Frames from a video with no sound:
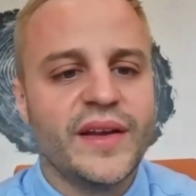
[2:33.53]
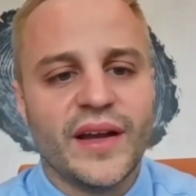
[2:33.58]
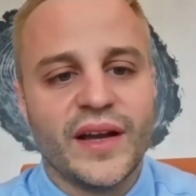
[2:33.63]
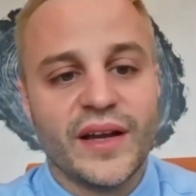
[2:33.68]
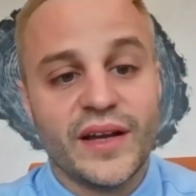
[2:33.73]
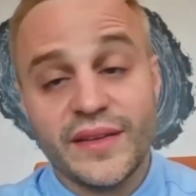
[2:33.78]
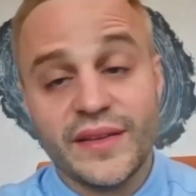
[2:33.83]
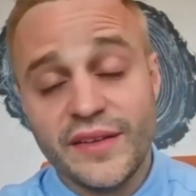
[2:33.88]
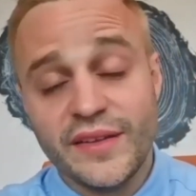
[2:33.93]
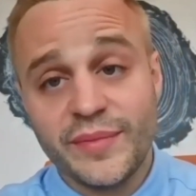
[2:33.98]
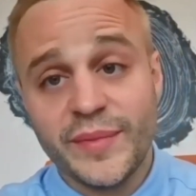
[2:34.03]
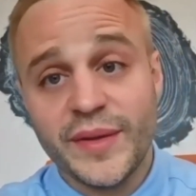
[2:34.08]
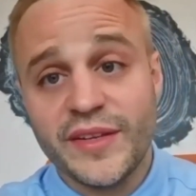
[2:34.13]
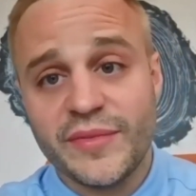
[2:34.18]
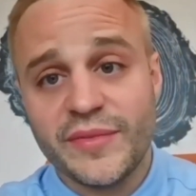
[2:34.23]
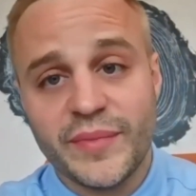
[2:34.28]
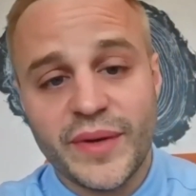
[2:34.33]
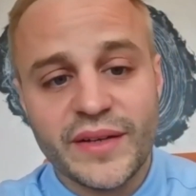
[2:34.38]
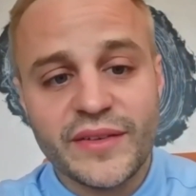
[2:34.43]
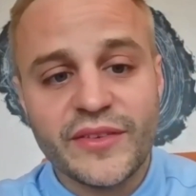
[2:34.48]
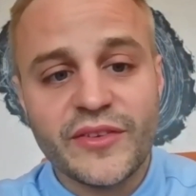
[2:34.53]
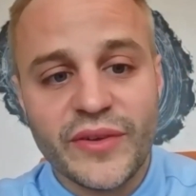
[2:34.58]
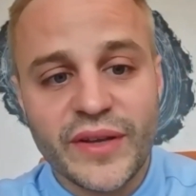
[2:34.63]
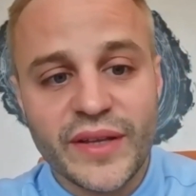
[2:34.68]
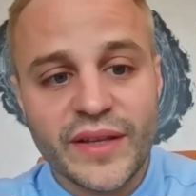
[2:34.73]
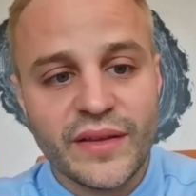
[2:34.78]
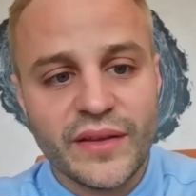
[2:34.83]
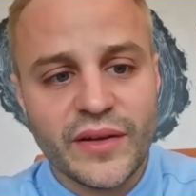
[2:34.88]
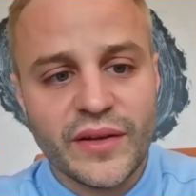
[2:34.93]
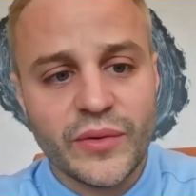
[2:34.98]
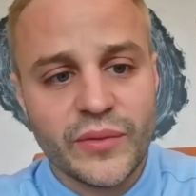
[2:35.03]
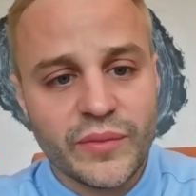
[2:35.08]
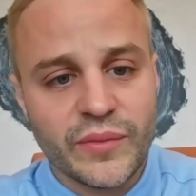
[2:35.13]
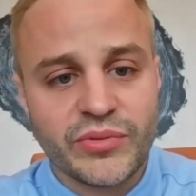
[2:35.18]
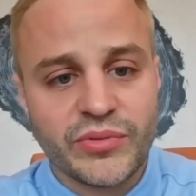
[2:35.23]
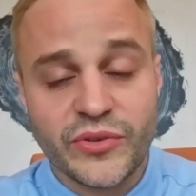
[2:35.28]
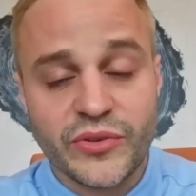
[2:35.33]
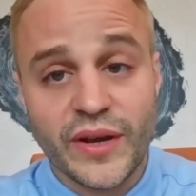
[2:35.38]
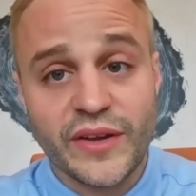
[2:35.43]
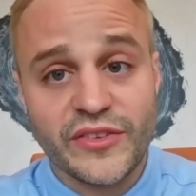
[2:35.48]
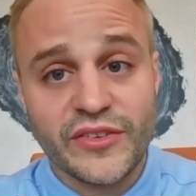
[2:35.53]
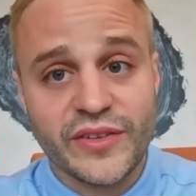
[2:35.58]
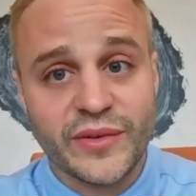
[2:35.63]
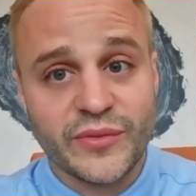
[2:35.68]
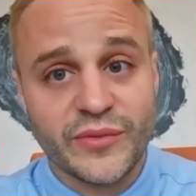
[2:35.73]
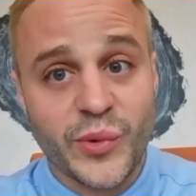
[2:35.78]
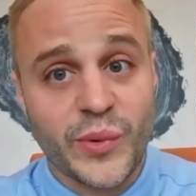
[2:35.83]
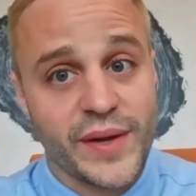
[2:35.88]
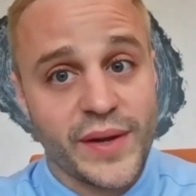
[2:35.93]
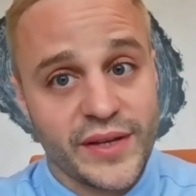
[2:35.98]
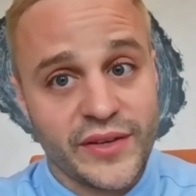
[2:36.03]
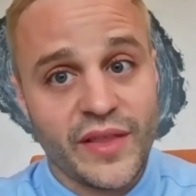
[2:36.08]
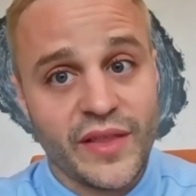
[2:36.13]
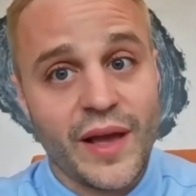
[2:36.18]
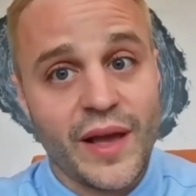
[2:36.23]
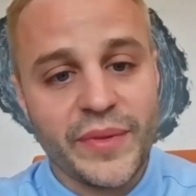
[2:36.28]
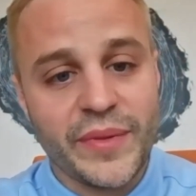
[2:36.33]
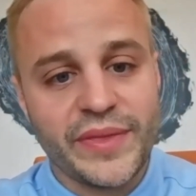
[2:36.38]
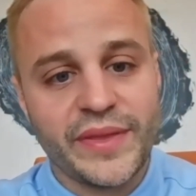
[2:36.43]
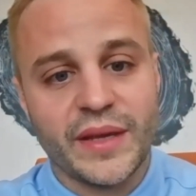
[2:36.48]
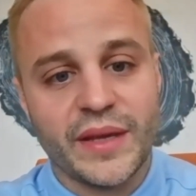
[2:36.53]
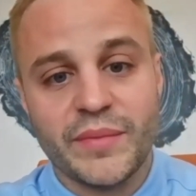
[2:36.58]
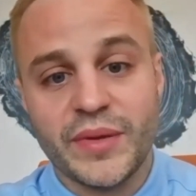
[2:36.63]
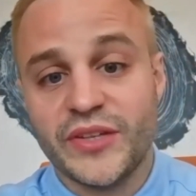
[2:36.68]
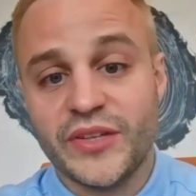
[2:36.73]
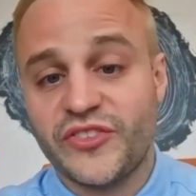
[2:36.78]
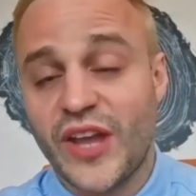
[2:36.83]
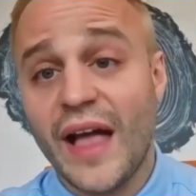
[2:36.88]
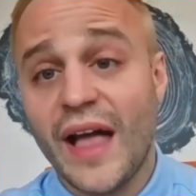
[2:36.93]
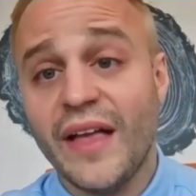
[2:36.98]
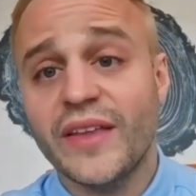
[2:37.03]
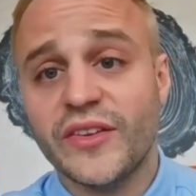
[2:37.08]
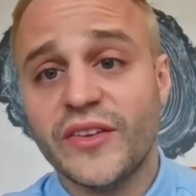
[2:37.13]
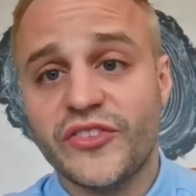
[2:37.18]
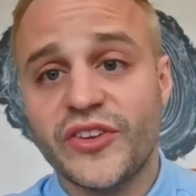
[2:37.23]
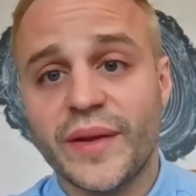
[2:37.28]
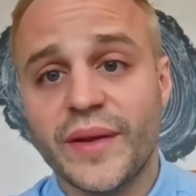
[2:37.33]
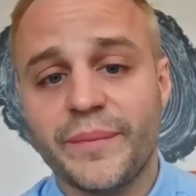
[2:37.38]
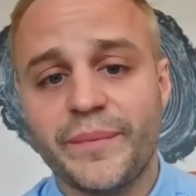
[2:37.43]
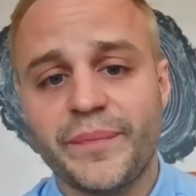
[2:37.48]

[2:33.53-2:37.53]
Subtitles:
And this makes monitoring, progression of coagulopathy a bit challenging.